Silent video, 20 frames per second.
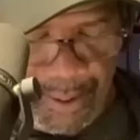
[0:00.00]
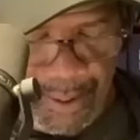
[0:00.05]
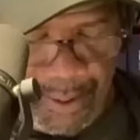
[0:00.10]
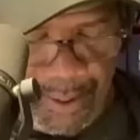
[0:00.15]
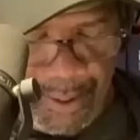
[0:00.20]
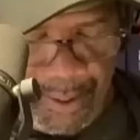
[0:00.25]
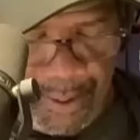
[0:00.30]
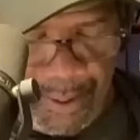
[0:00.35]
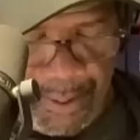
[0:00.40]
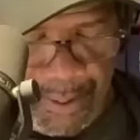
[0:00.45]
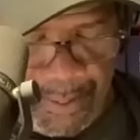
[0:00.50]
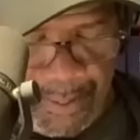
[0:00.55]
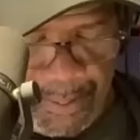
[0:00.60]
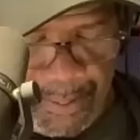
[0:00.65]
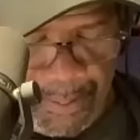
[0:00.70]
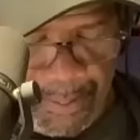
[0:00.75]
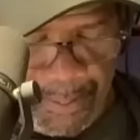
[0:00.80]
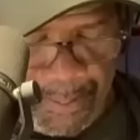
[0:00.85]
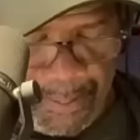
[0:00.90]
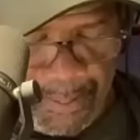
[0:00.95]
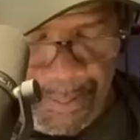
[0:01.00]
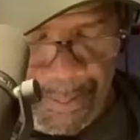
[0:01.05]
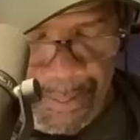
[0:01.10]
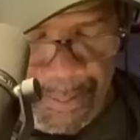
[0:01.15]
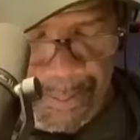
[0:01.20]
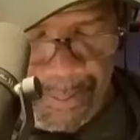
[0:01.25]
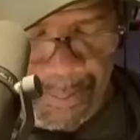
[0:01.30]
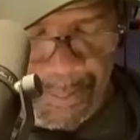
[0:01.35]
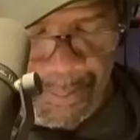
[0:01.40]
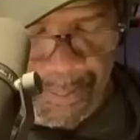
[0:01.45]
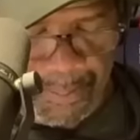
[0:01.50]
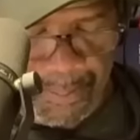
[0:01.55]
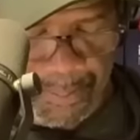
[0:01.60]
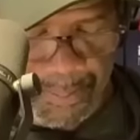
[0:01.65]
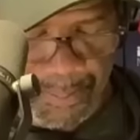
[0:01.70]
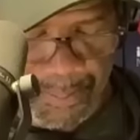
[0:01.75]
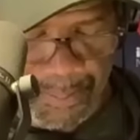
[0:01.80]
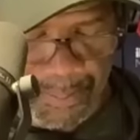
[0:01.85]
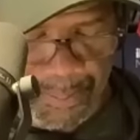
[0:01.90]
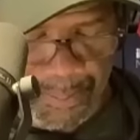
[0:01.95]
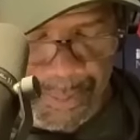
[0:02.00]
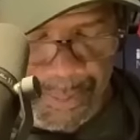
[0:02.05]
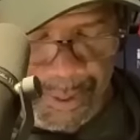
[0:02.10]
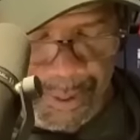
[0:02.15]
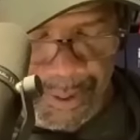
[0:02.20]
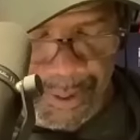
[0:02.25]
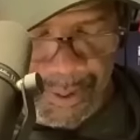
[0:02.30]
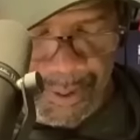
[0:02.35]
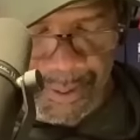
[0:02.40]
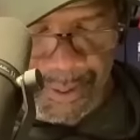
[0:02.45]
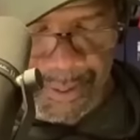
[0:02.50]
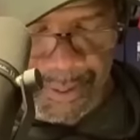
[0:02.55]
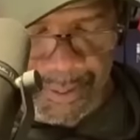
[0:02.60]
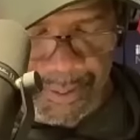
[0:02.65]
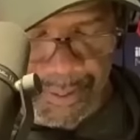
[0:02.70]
This person isn't speaking.